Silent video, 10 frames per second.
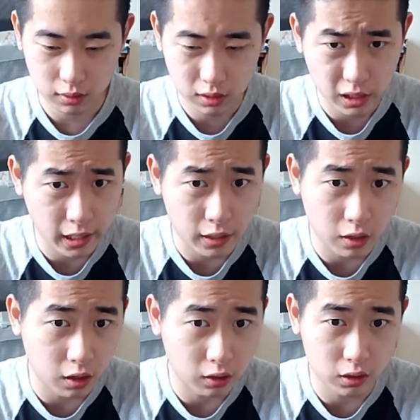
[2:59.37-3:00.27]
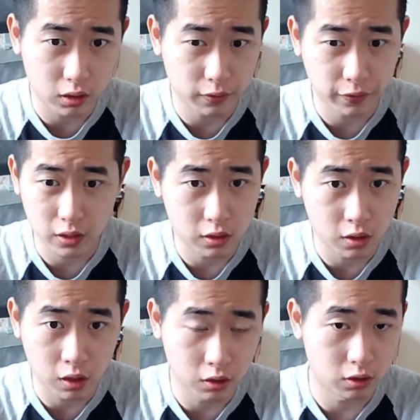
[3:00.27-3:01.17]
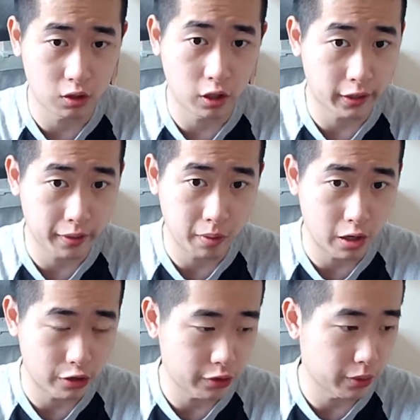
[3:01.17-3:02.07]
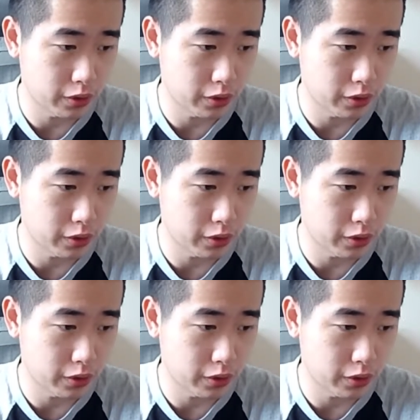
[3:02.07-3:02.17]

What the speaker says: $10 or $15 Target watch. It was